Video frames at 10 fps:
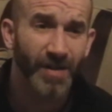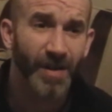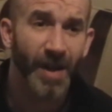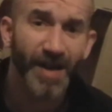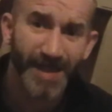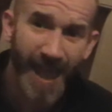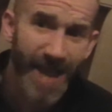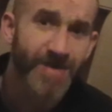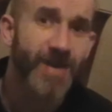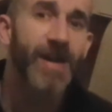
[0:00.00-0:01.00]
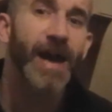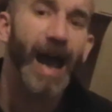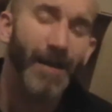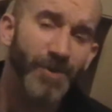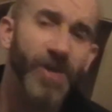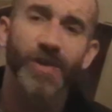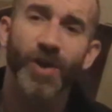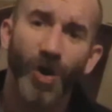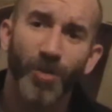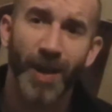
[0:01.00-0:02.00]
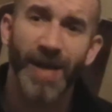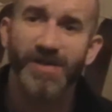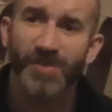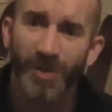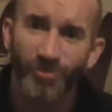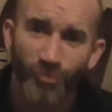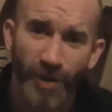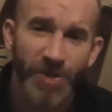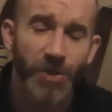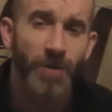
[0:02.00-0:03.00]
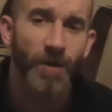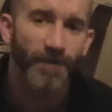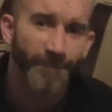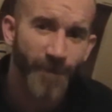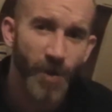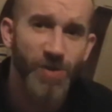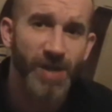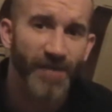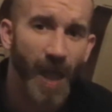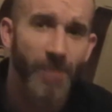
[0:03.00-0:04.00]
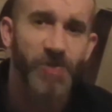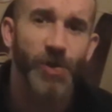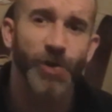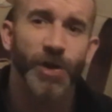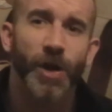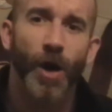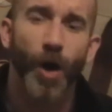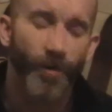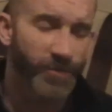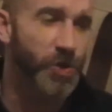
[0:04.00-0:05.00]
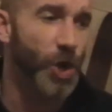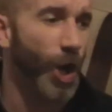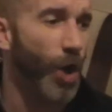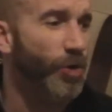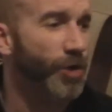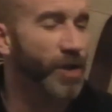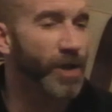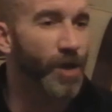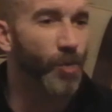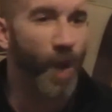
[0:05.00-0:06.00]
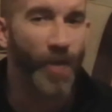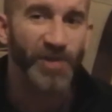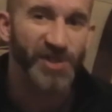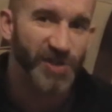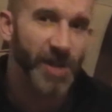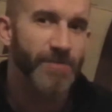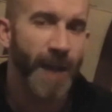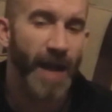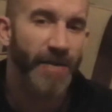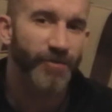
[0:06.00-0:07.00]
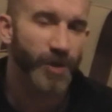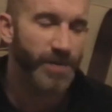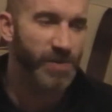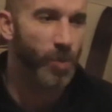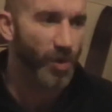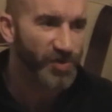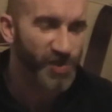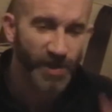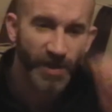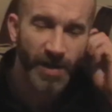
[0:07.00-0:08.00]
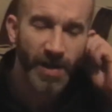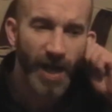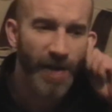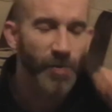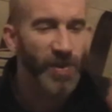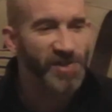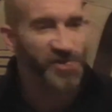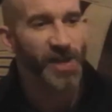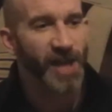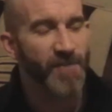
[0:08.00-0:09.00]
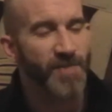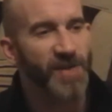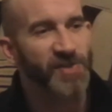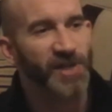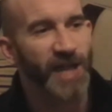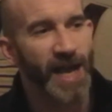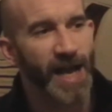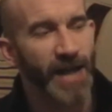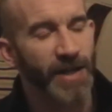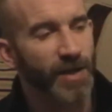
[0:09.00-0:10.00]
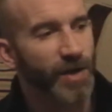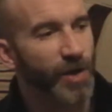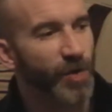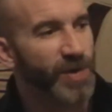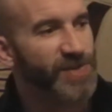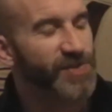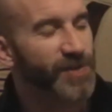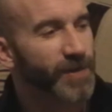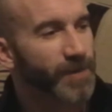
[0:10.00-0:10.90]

And again, I'm going to go back to the original first ever episode of Sherlock, where we see Martin Freeman's Watson. And we see him as a guy who is